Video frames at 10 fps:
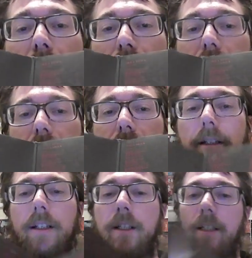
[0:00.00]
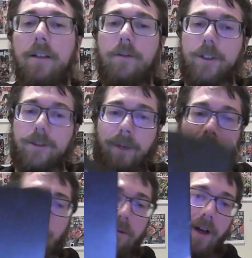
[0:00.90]
looking for some
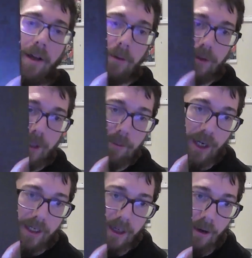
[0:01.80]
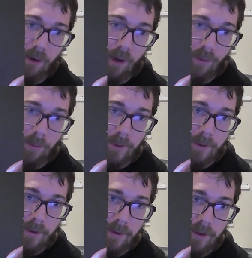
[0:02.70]
Manowar vinyls. I'm trying to get all of them.
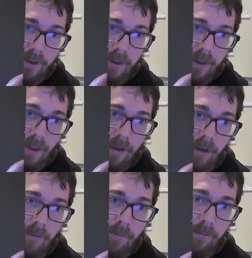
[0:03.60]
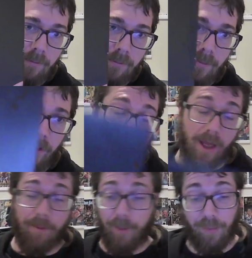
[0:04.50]
A
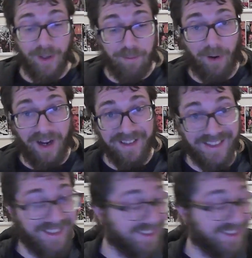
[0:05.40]
lot of them are pretty pricey.